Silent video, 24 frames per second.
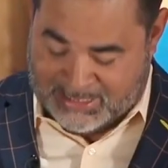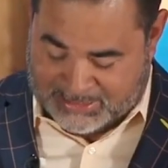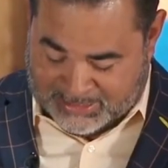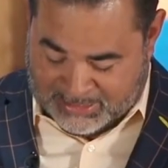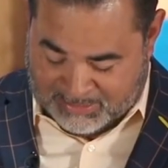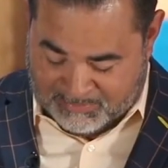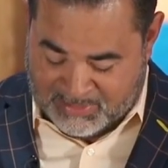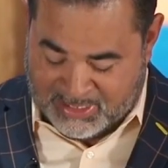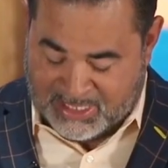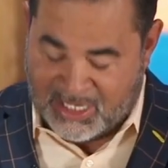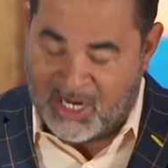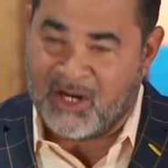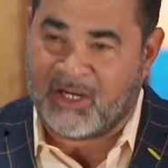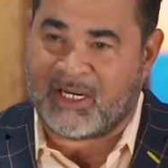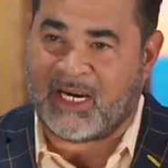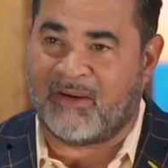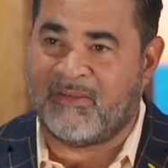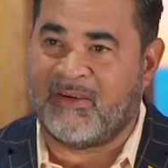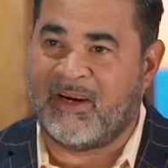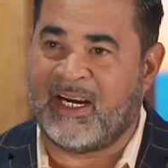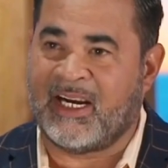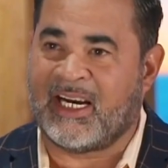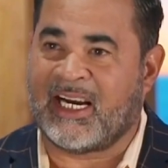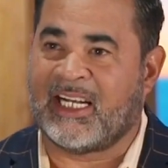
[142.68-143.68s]
I said, Miguel
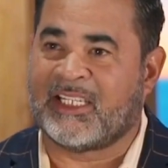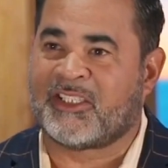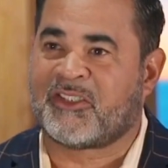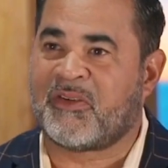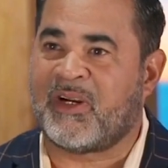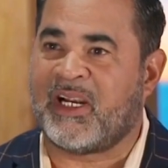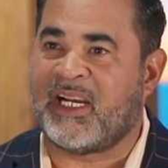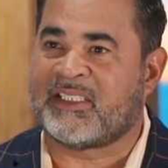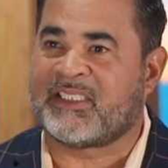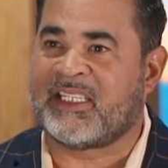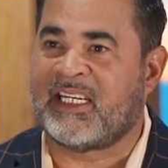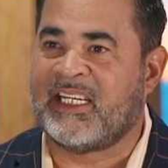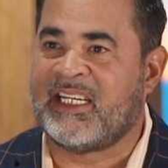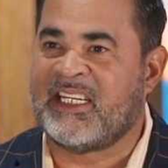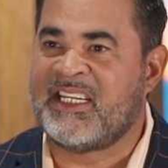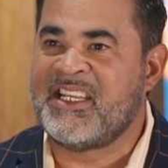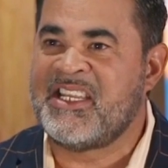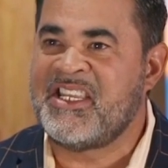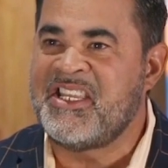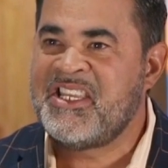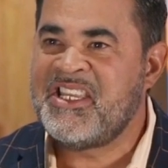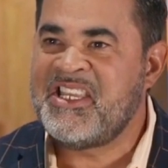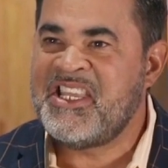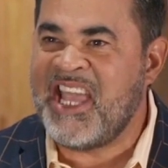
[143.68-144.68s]
Cabrera got trade. I said,
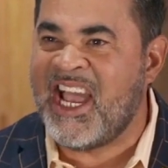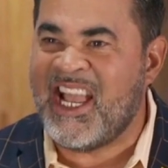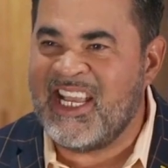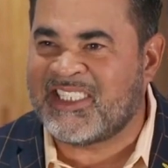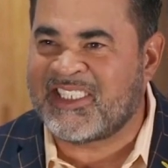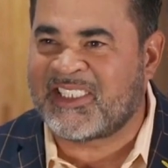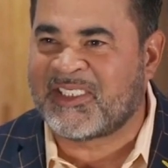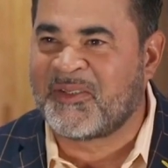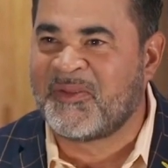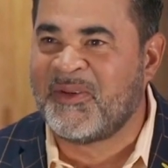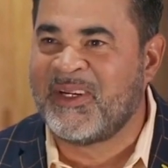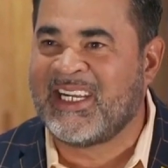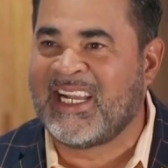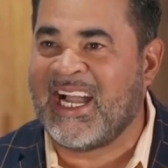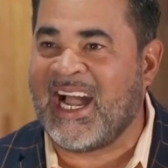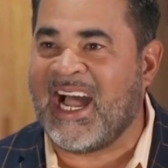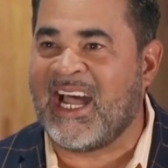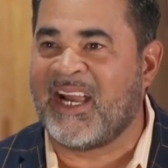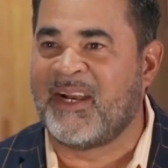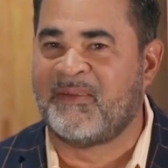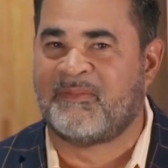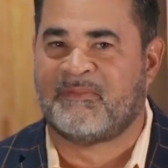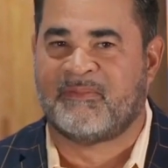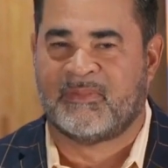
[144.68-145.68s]
yes, we
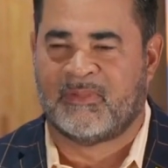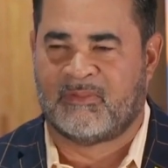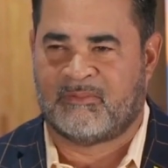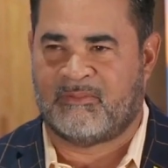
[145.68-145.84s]
got him.